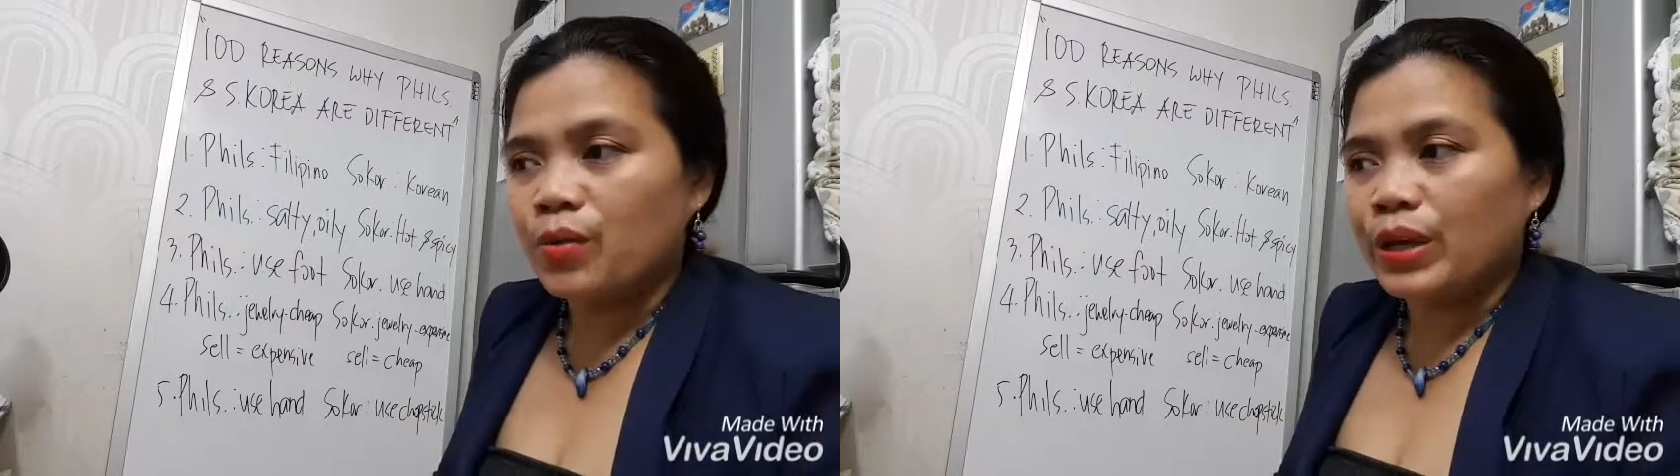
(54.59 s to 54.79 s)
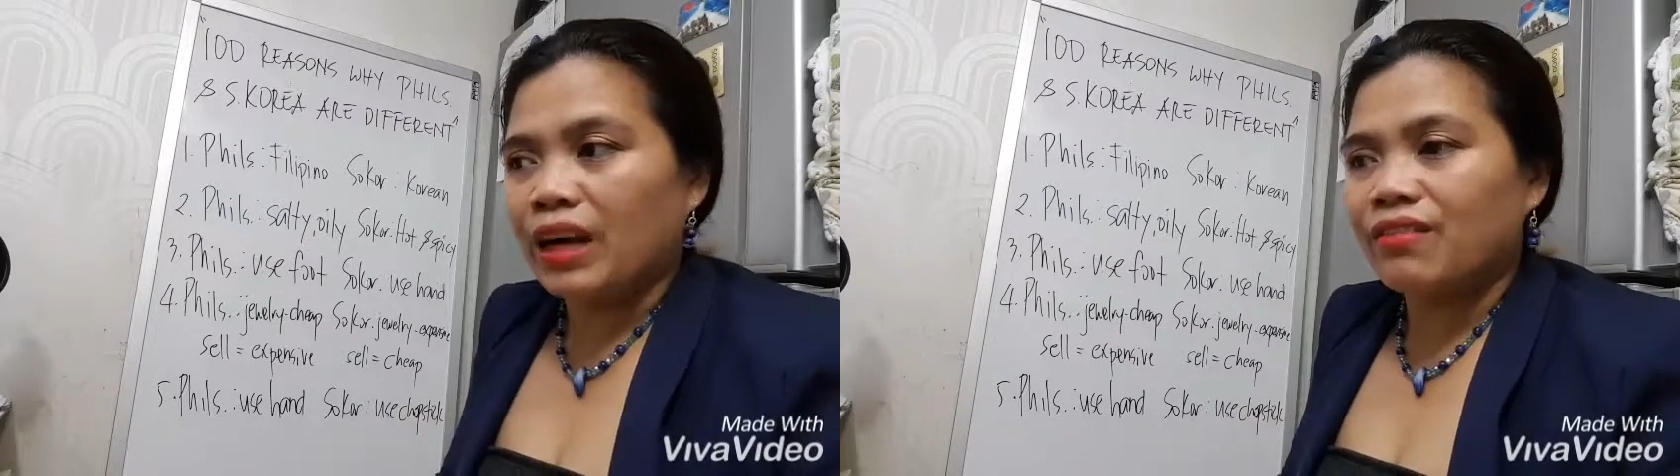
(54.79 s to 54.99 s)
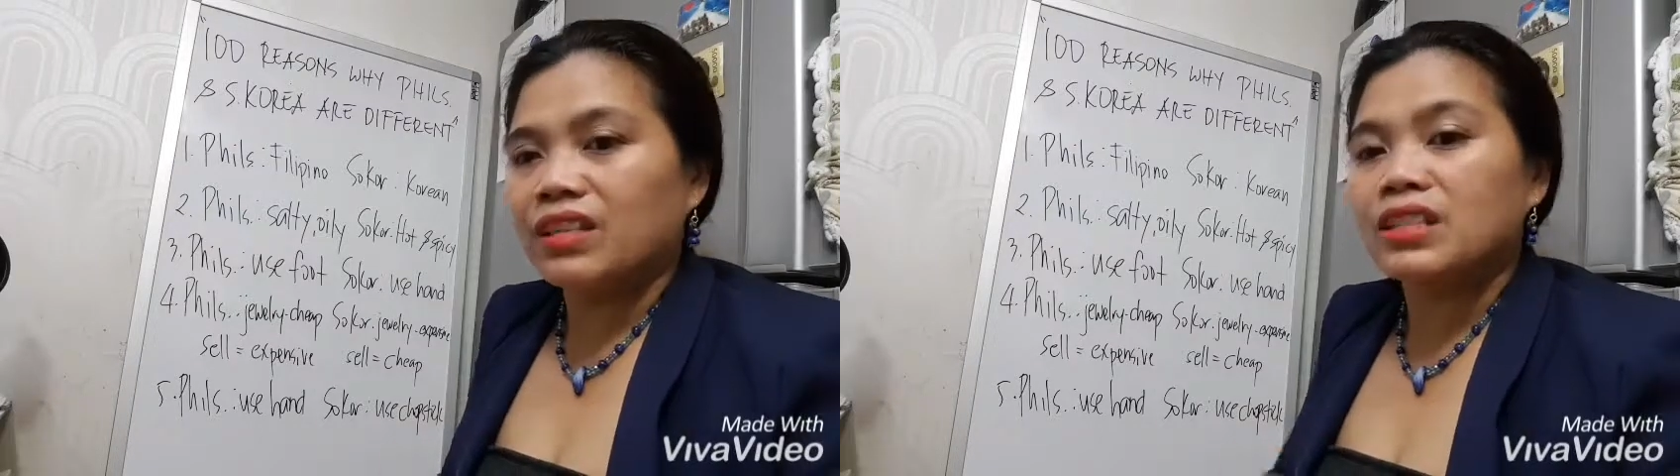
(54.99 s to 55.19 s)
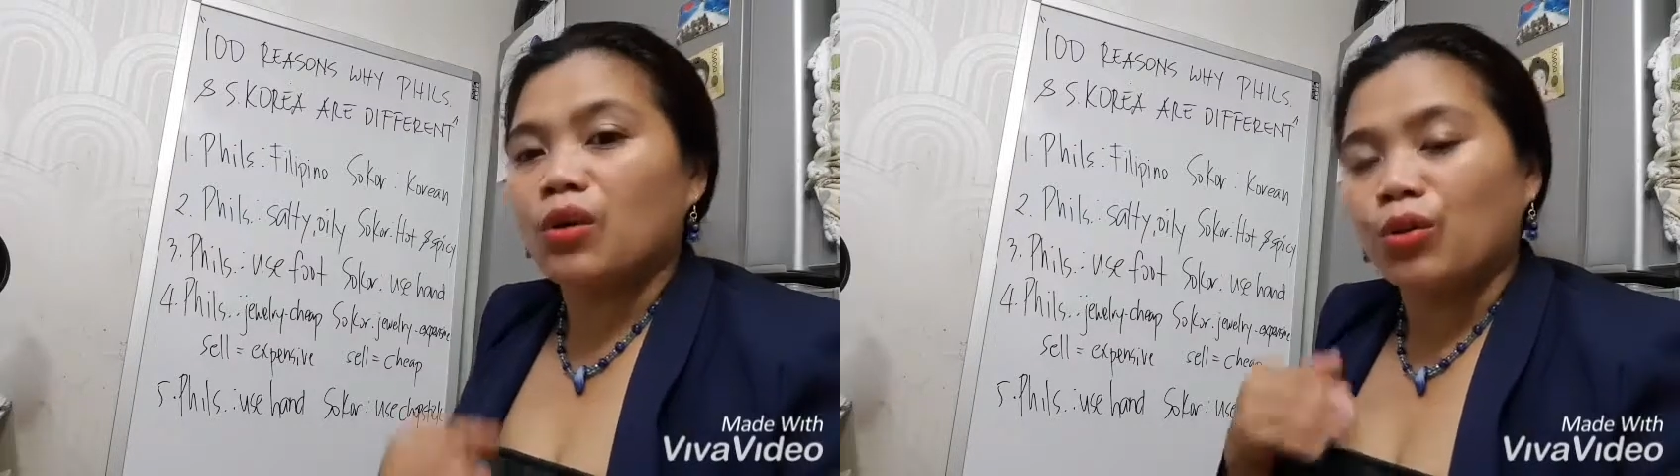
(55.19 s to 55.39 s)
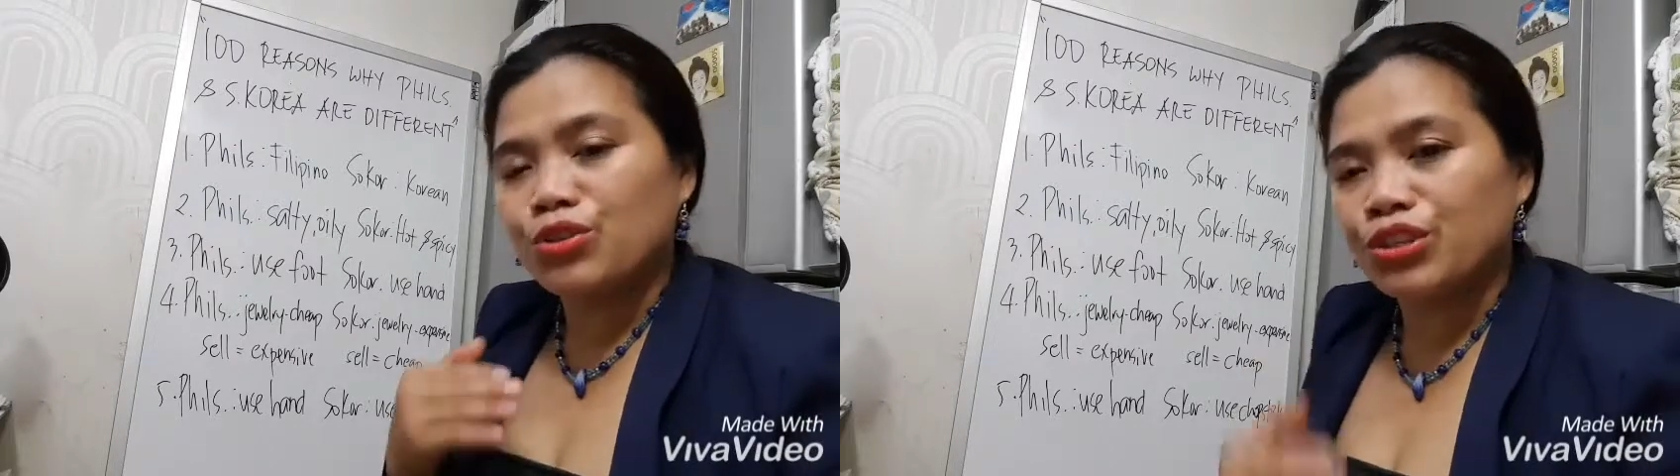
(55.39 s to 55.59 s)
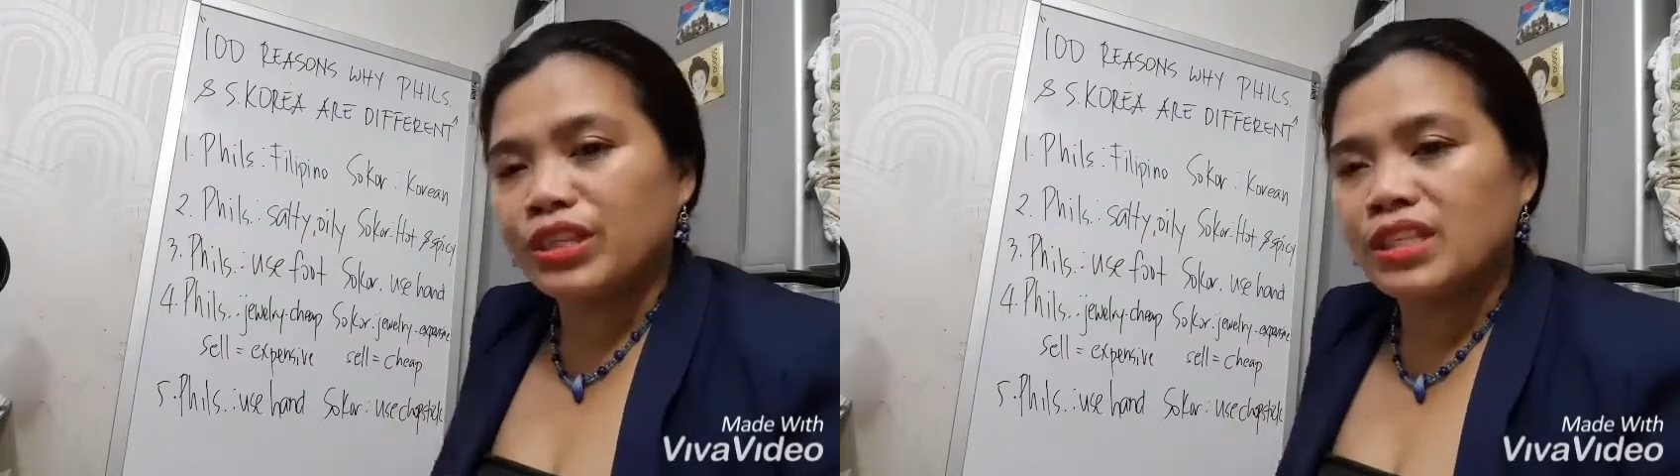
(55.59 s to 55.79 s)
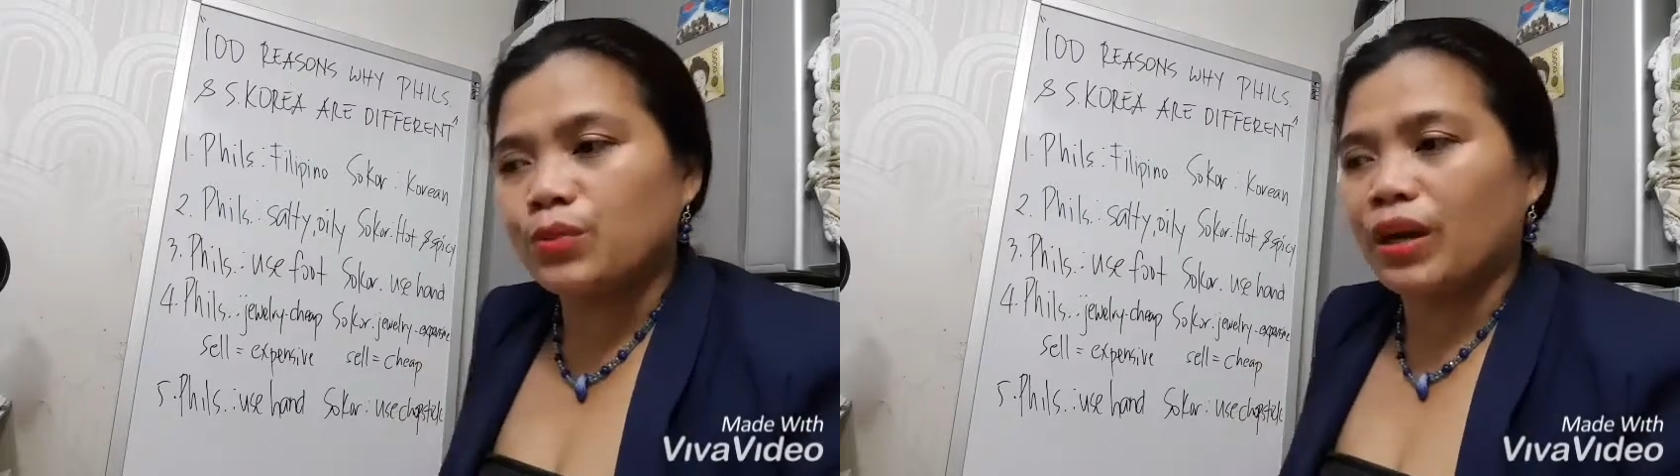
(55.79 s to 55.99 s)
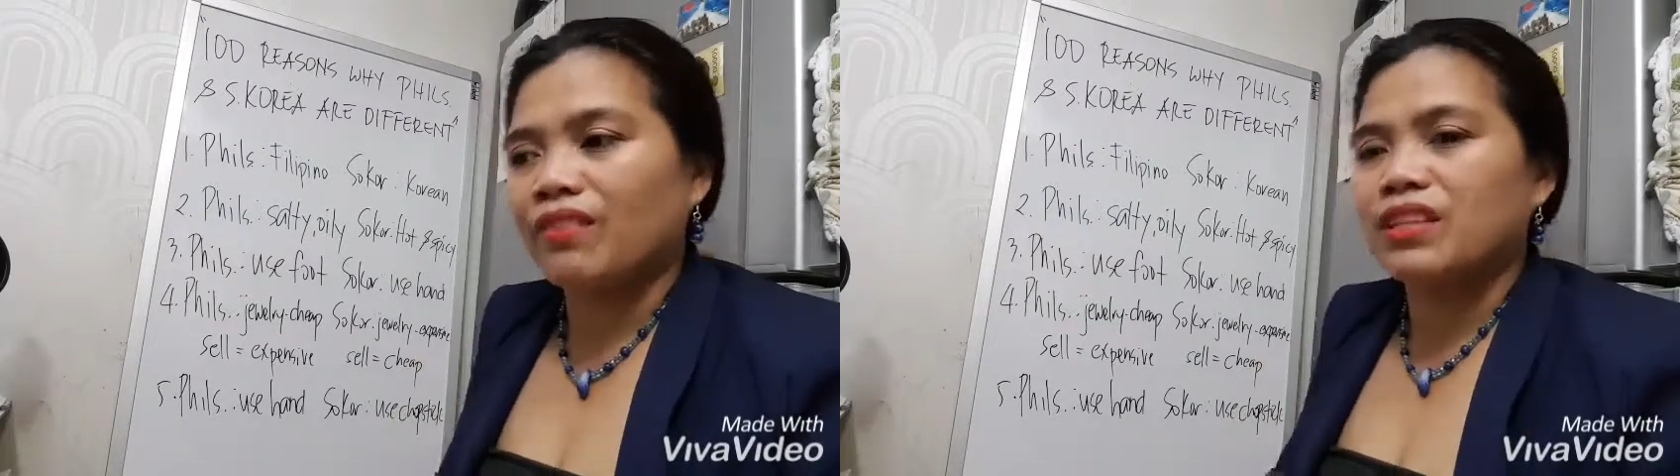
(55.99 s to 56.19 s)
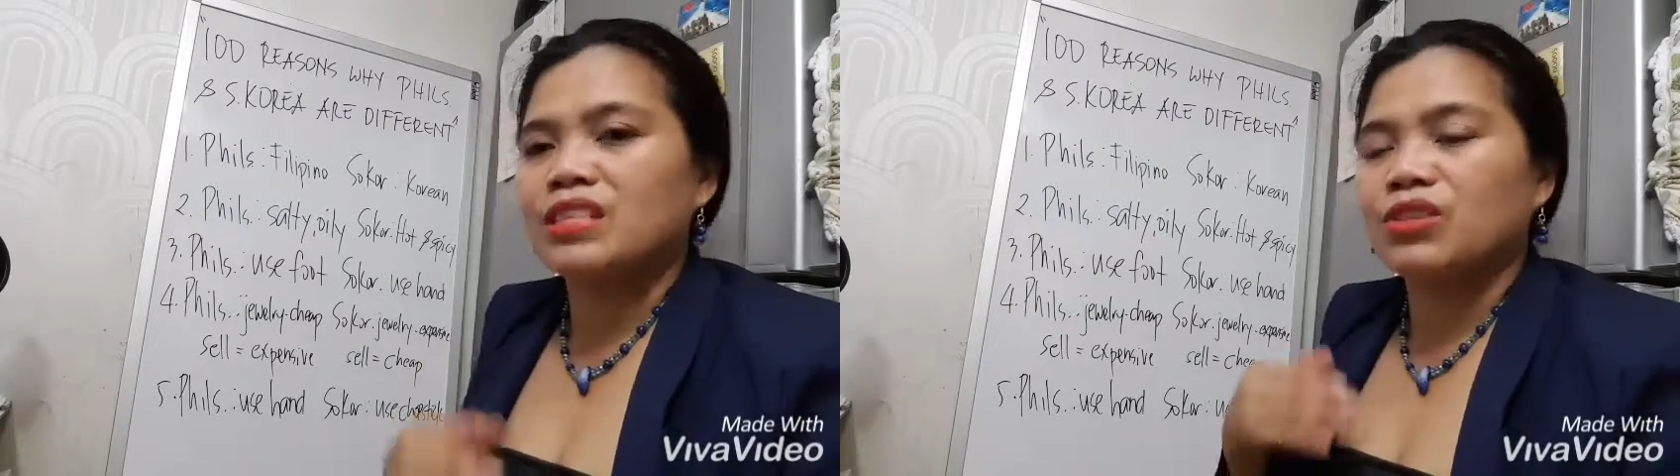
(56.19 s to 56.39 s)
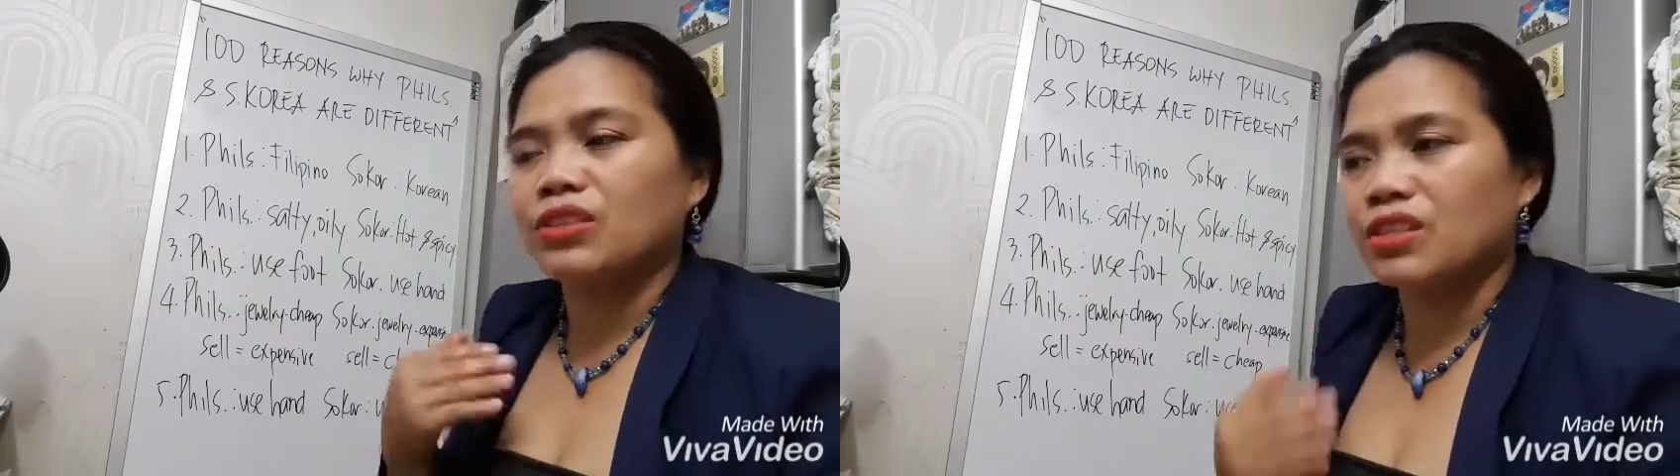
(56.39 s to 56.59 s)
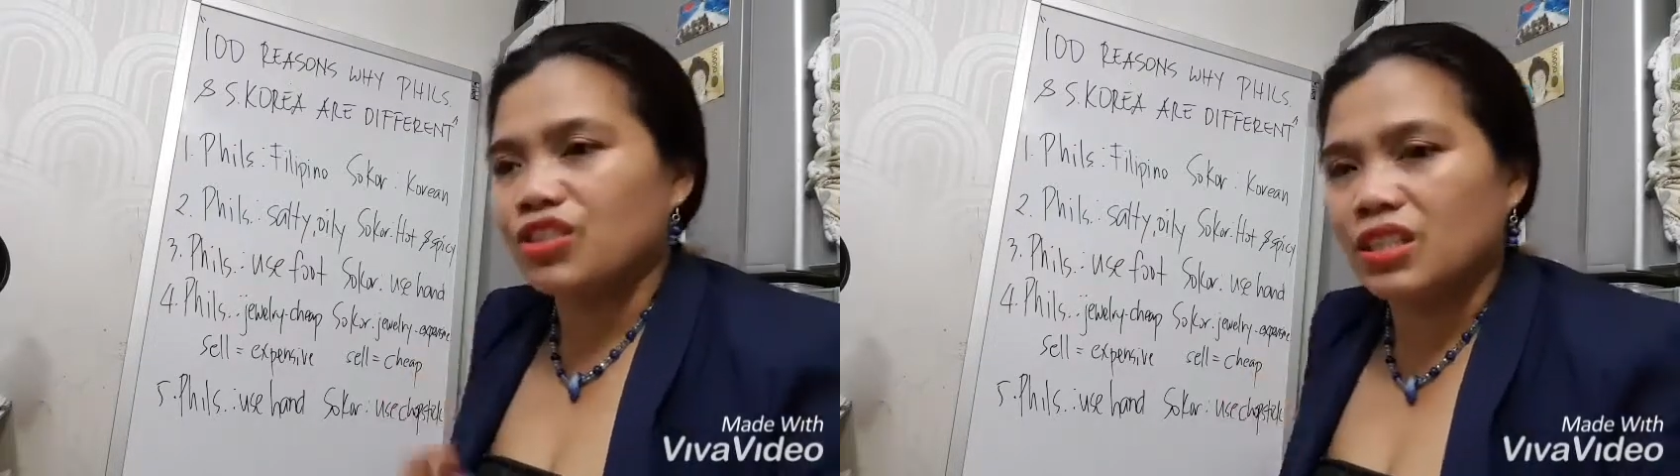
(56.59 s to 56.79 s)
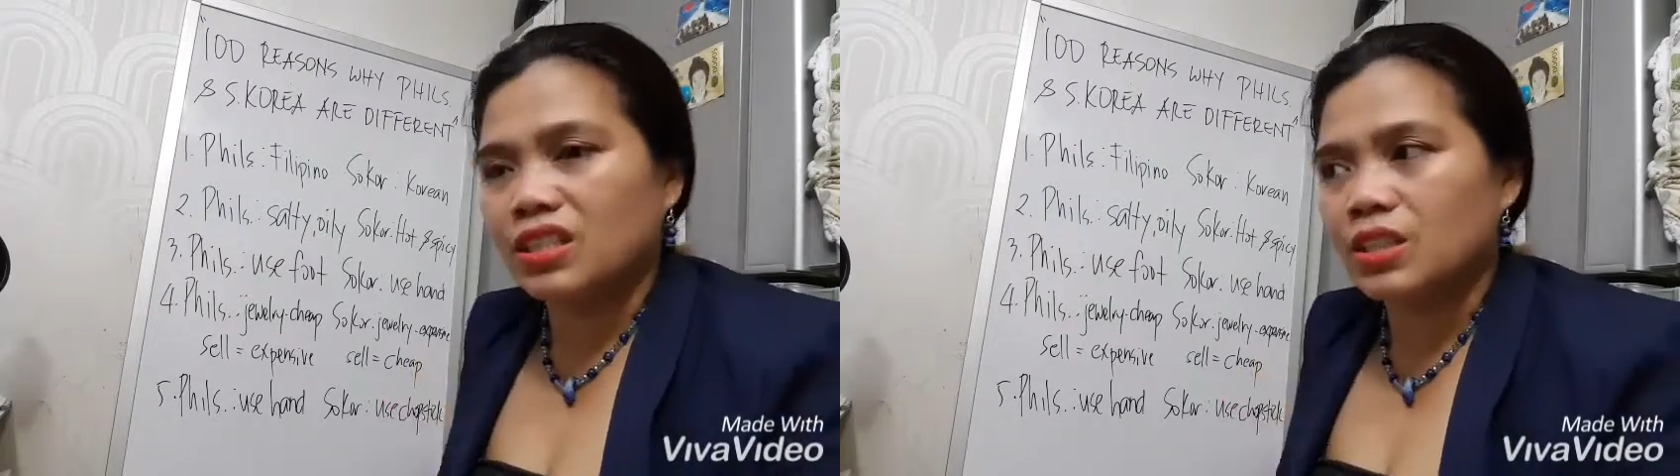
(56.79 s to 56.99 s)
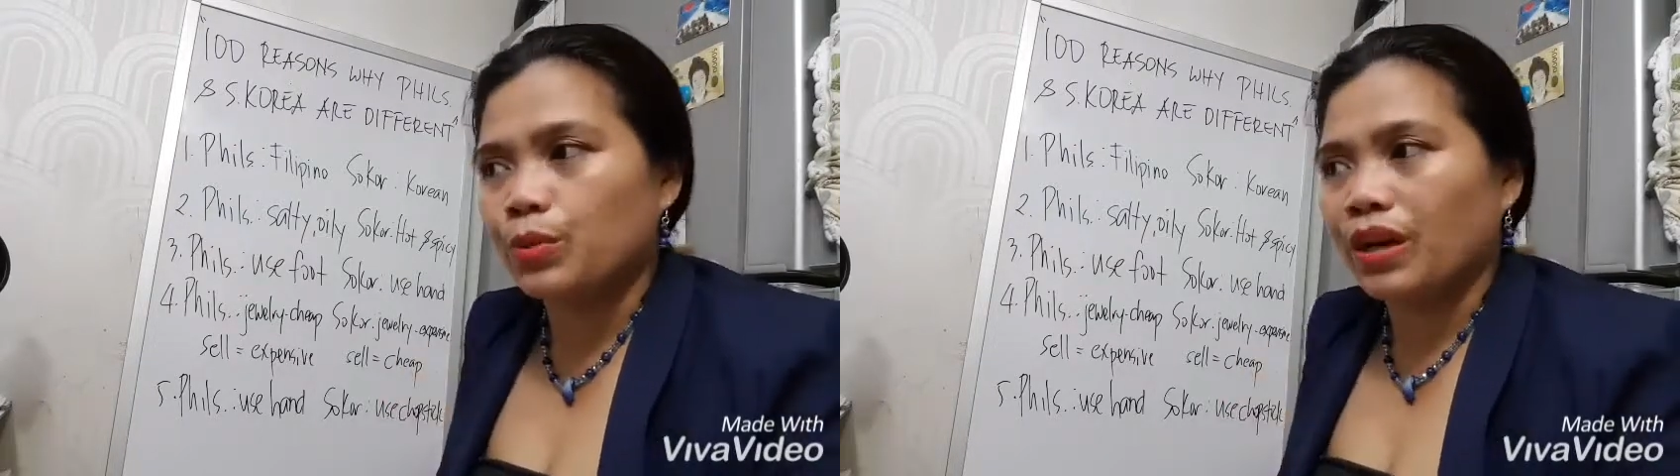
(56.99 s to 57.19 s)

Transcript: We have these cultures, we have these traditions,